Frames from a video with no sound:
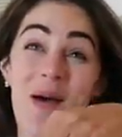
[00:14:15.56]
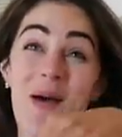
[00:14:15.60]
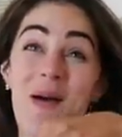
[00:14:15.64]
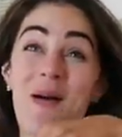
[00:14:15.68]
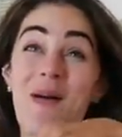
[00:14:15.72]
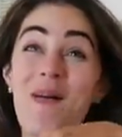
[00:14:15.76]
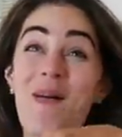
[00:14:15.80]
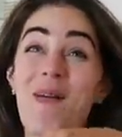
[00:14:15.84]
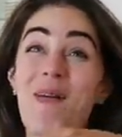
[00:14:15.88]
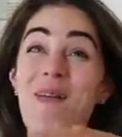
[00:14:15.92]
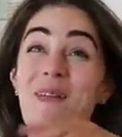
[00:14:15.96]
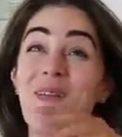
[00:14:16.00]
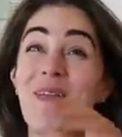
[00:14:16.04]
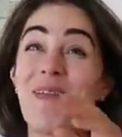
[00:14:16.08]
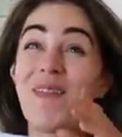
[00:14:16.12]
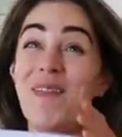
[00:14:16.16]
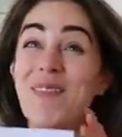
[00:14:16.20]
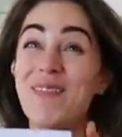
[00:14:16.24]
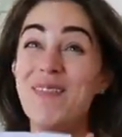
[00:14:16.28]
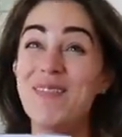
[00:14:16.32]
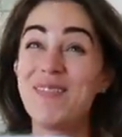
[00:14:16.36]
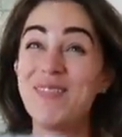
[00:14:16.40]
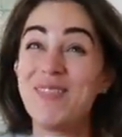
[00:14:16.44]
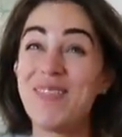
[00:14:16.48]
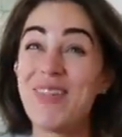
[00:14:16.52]

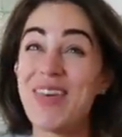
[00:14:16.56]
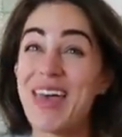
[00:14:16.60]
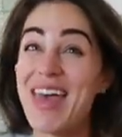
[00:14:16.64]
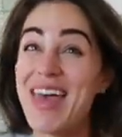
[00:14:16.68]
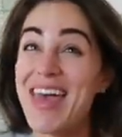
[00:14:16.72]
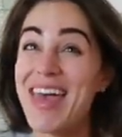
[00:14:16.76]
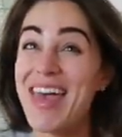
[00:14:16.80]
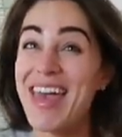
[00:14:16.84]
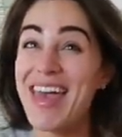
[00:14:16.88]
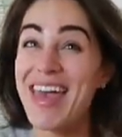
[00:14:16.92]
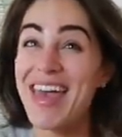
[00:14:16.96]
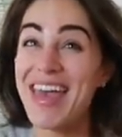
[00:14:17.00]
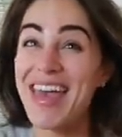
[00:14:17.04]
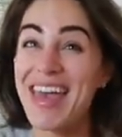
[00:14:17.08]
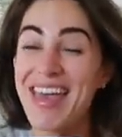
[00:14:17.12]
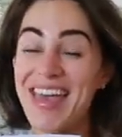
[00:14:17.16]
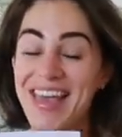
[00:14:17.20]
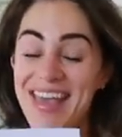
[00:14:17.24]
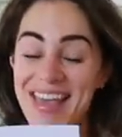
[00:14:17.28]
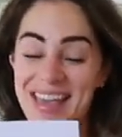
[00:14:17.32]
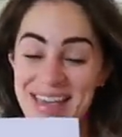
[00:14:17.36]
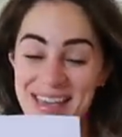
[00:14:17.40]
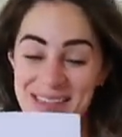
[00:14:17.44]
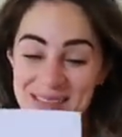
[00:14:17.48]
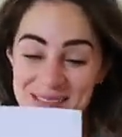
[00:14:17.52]
Oh,
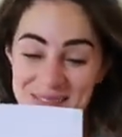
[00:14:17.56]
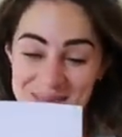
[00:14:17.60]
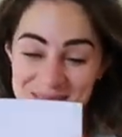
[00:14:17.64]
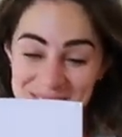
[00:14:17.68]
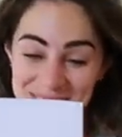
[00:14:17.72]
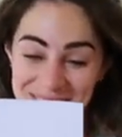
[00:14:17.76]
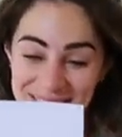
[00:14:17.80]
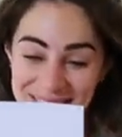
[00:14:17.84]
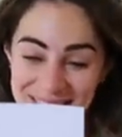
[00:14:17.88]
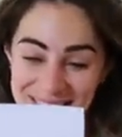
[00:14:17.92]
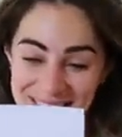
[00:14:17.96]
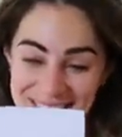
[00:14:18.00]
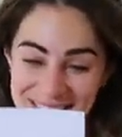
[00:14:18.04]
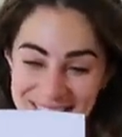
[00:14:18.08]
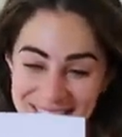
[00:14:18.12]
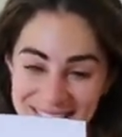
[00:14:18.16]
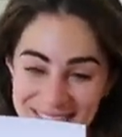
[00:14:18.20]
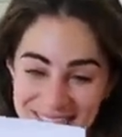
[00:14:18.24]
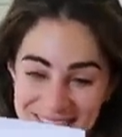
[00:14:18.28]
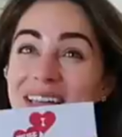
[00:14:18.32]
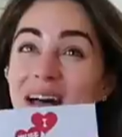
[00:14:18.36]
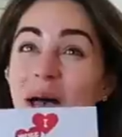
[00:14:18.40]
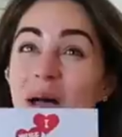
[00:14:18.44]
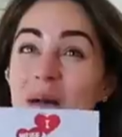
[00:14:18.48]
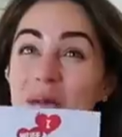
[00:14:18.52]
babe.
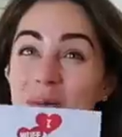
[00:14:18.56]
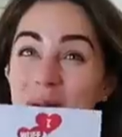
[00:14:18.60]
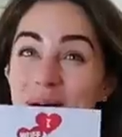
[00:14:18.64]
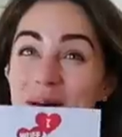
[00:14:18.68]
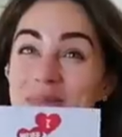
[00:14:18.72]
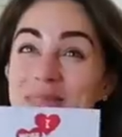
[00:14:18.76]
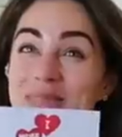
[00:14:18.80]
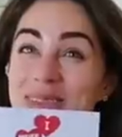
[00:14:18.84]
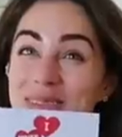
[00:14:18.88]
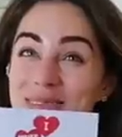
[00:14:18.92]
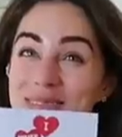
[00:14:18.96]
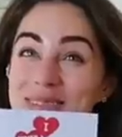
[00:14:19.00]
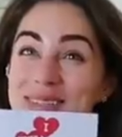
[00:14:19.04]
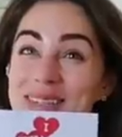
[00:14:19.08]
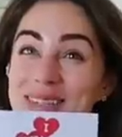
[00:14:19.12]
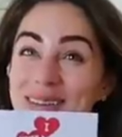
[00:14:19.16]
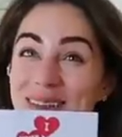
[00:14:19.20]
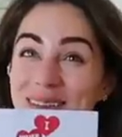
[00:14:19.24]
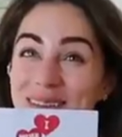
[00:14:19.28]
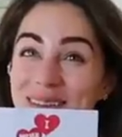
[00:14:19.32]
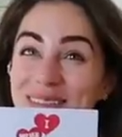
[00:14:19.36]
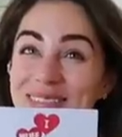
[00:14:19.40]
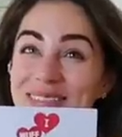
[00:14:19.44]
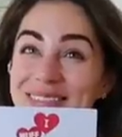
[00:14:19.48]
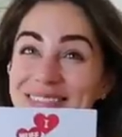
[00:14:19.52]
I woof you
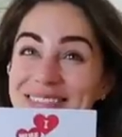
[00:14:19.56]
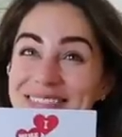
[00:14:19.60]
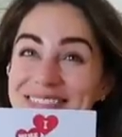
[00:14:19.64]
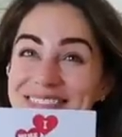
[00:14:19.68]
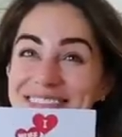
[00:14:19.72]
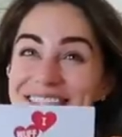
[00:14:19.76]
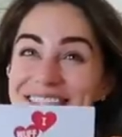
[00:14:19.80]
too.